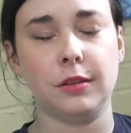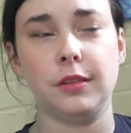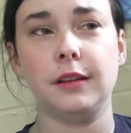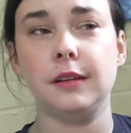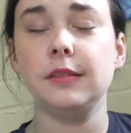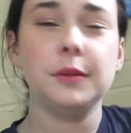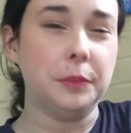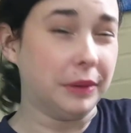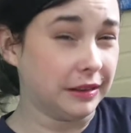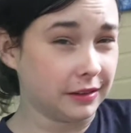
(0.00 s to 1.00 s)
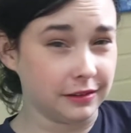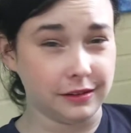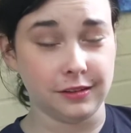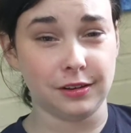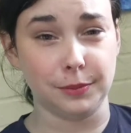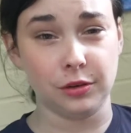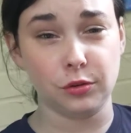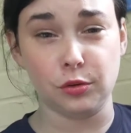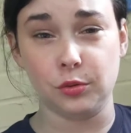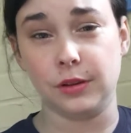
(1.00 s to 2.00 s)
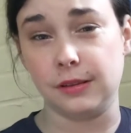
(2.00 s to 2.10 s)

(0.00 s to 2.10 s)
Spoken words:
So that doesn't mean that it needs to be 2